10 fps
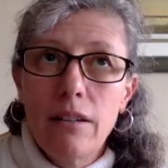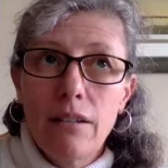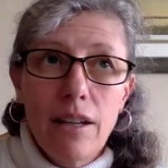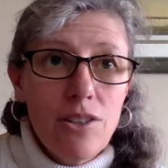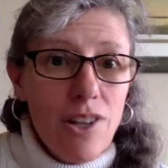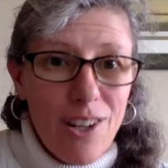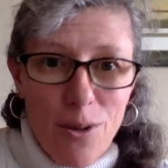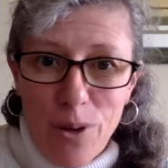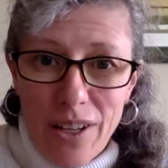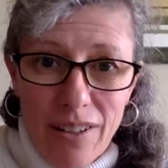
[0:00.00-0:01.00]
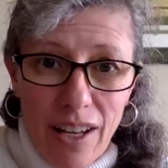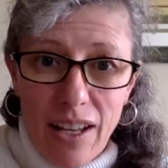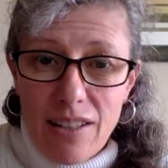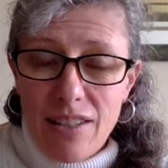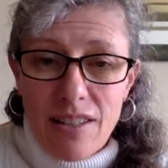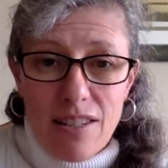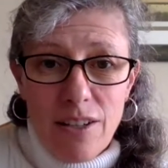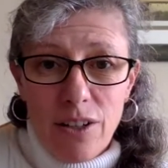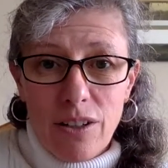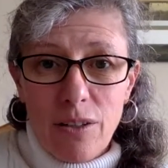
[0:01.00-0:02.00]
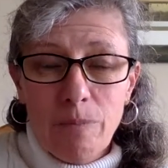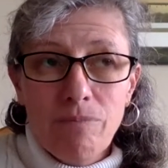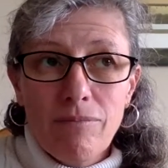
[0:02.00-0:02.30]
and genuine and sincere,